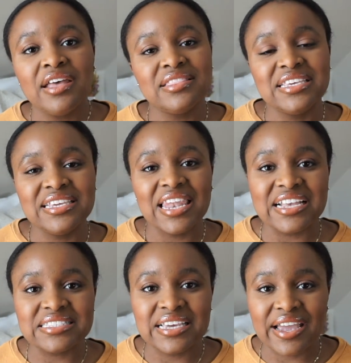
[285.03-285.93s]
The
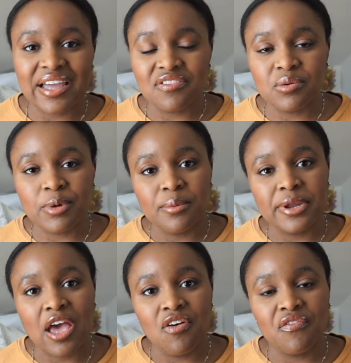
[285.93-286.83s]
last thing I got from
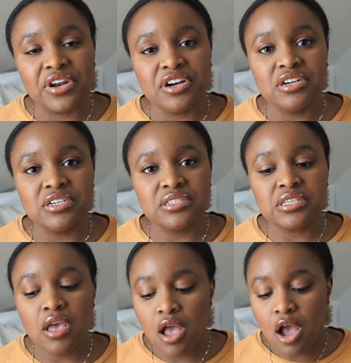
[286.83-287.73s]
Urban Outfitters
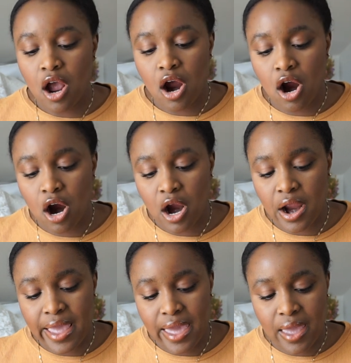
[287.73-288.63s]

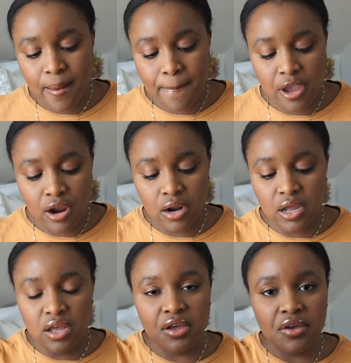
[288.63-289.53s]
are a pair
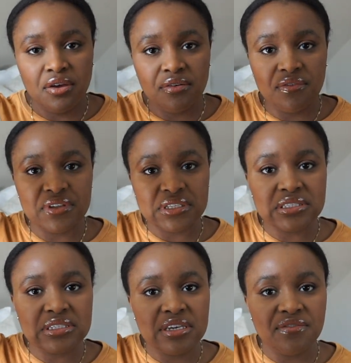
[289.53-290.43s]
of
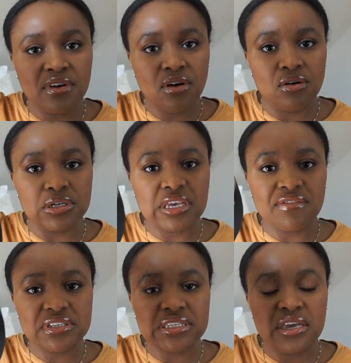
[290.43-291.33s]

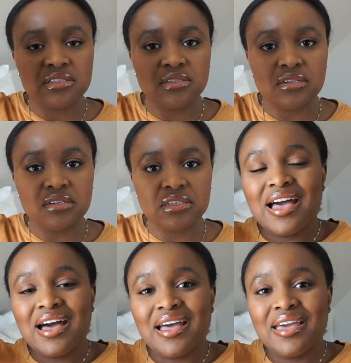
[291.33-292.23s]
Teva sandals.
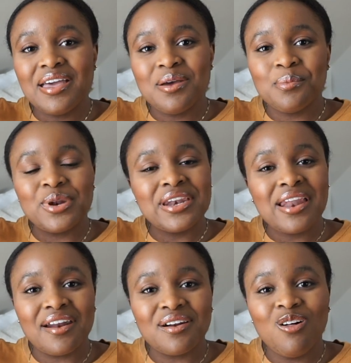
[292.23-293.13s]
I am
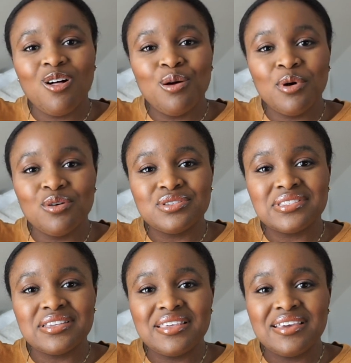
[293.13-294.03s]
not at all opposed
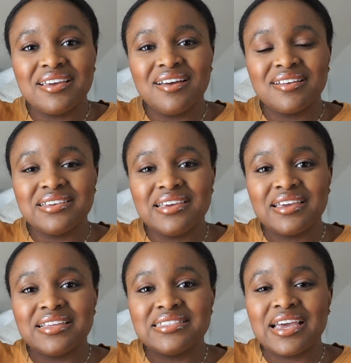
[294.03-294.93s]
to the
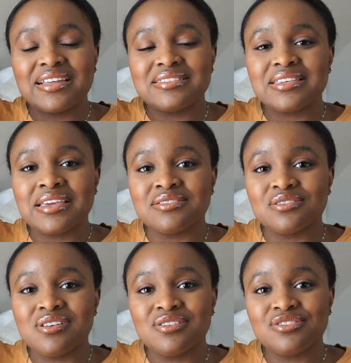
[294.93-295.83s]
ugly dad
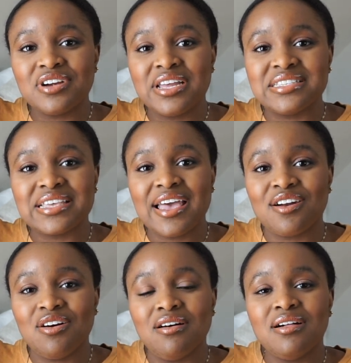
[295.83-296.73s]
sandal trend at
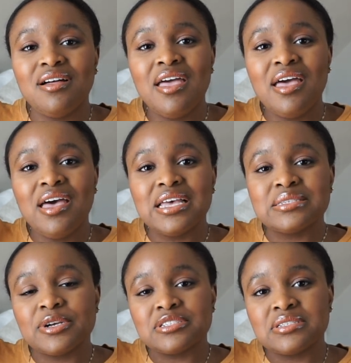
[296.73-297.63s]
all,
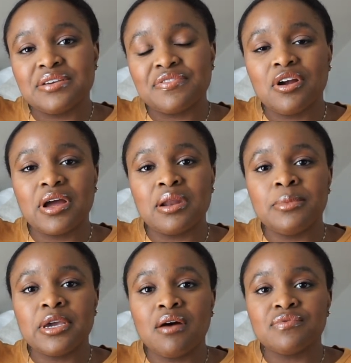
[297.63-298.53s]
especially if they're gonna
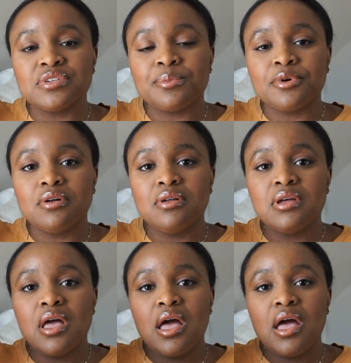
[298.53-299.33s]
be comfortable.